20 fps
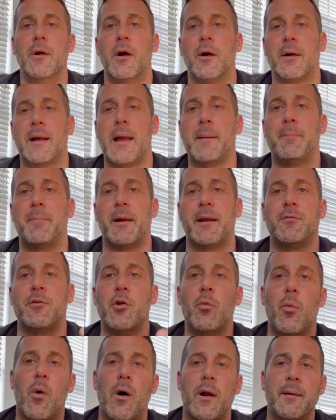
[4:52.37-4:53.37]
Okay, but if you
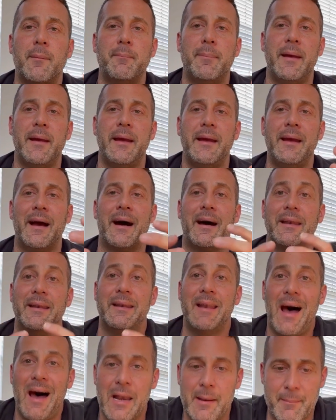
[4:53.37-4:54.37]
want to be
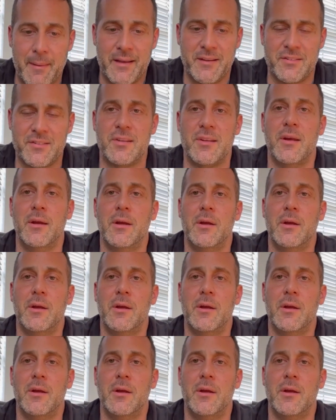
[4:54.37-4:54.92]
anonymous,